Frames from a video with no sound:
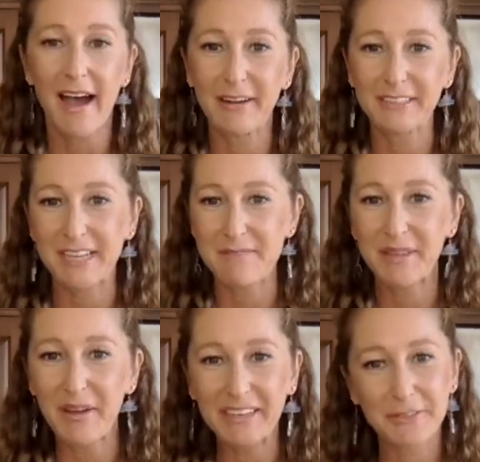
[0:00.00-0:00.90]
which I'm
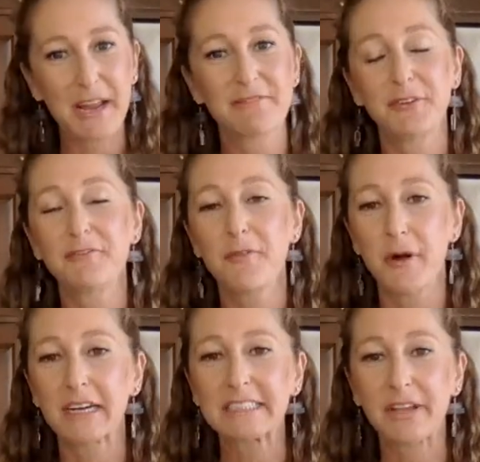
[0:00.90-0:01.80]
beyond grateful
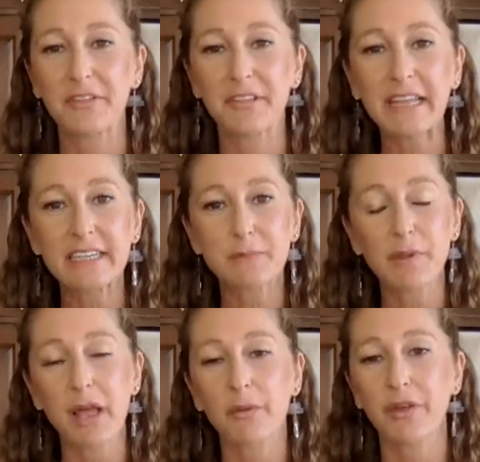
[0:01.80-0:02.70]
for. So the link is
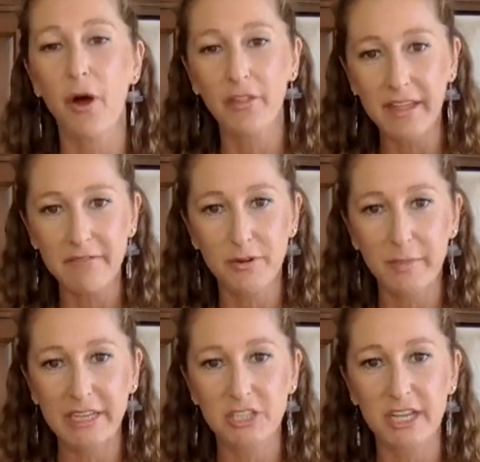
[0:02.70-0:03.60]
below with all the
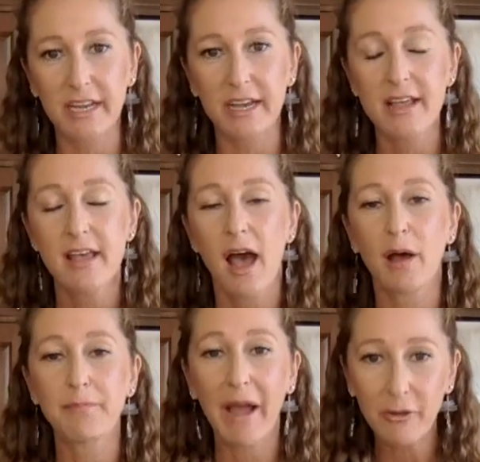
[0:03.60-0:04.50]
information
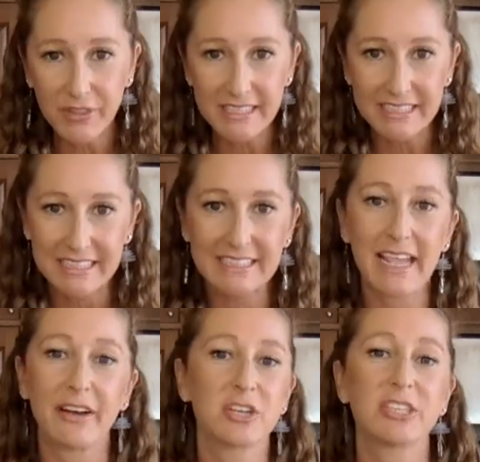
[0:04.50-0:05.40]
about the distance
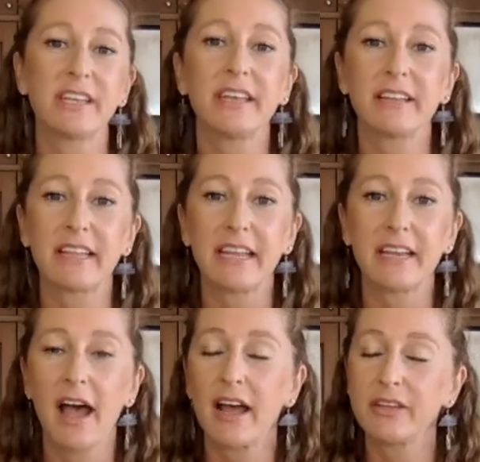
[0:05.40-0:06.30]
energy healing.
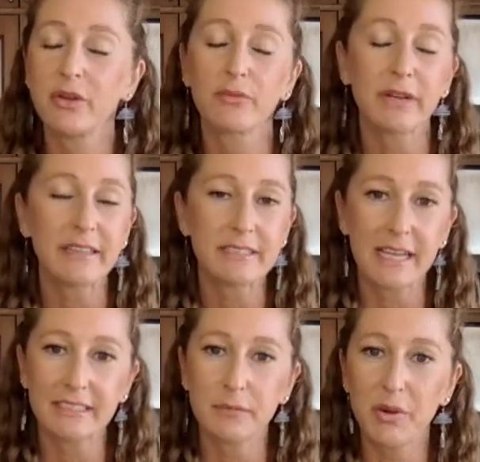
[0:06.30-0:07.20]
You can read the
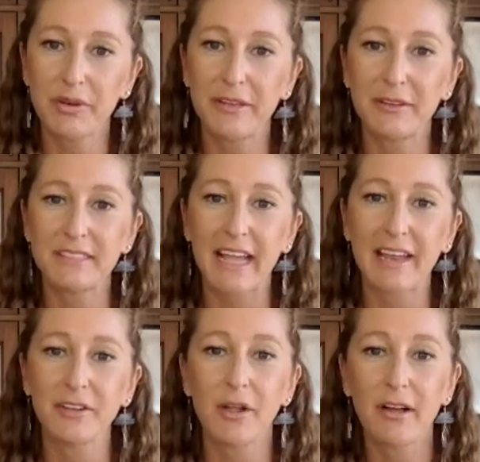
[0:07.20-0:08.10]
testimonials
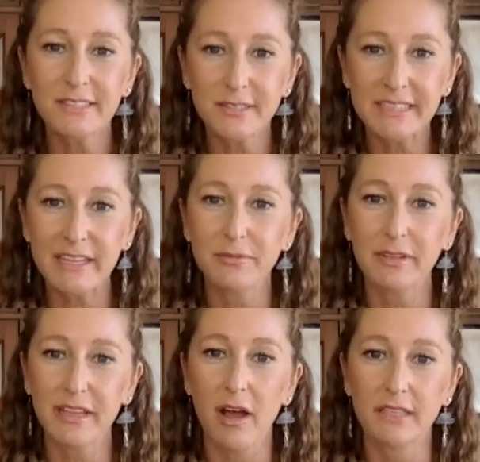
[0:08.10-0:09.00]
and you'll also see a
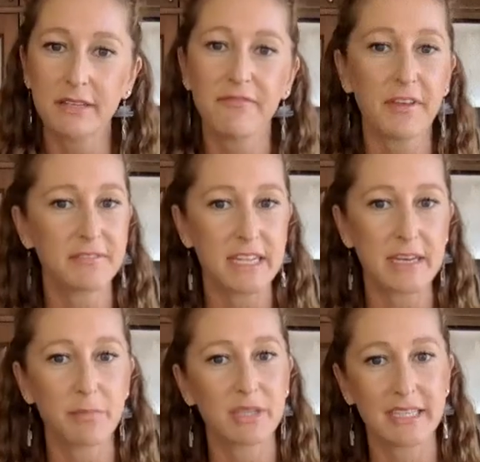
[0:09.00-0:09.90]
really awesome
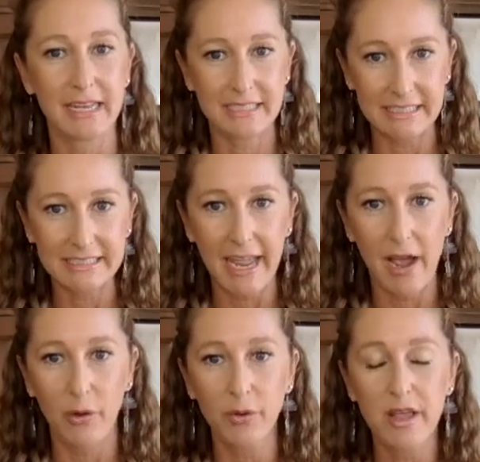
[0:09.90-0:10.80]
15%
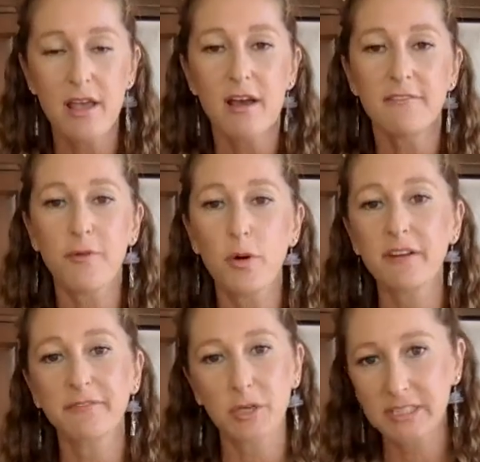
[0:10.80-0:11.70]
discount for
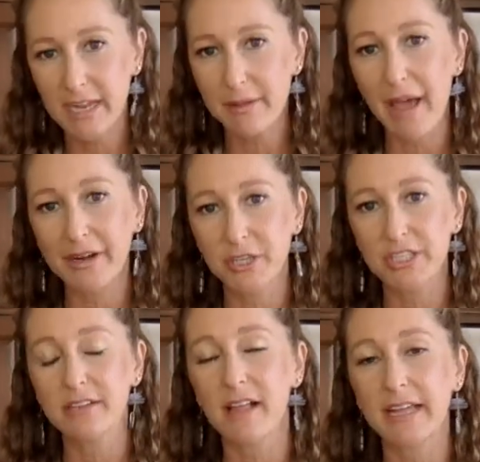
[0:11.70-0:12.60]
first-time energy
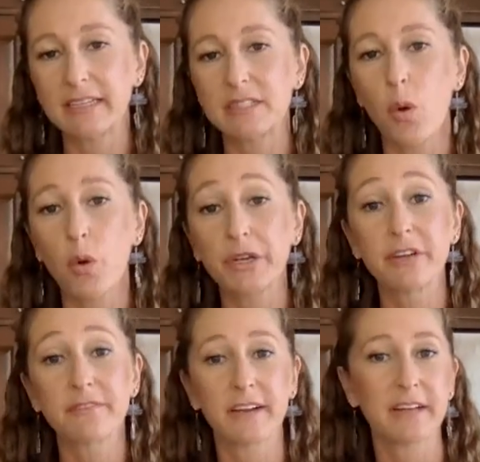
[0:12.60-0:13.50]
clients or
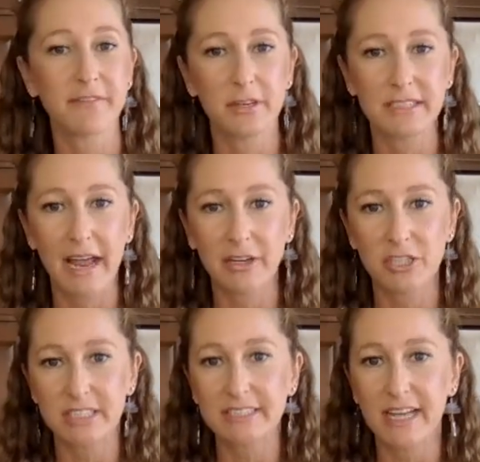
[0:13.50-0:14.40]
your very first
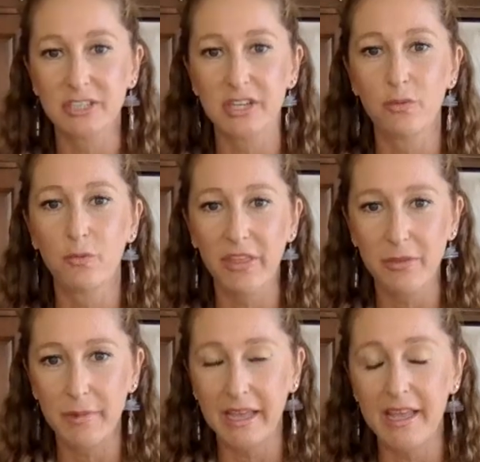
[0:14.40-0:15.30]
energy session with
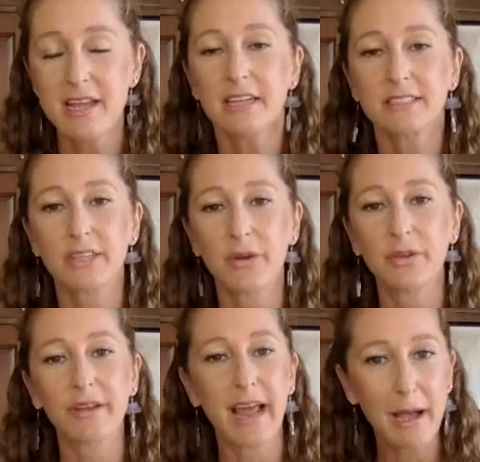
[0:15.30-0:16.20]
me. So
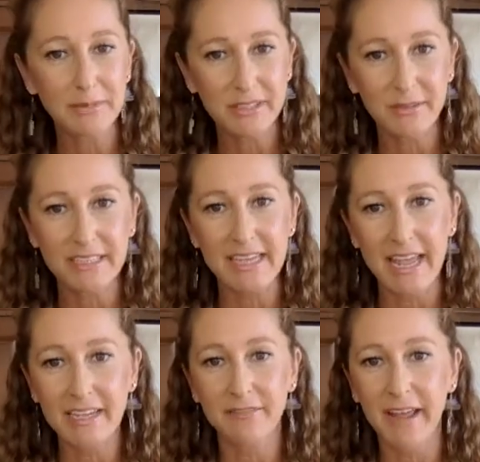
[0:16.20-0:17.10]
you can absolutely
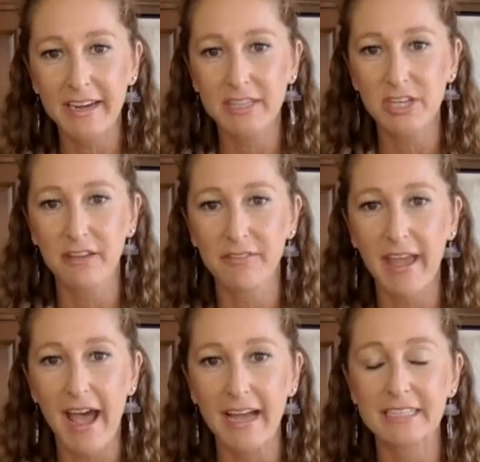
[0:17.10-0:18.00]
take advantage of
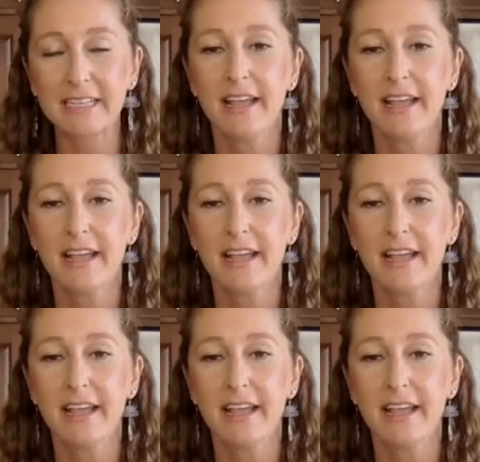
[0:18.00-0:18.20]
that.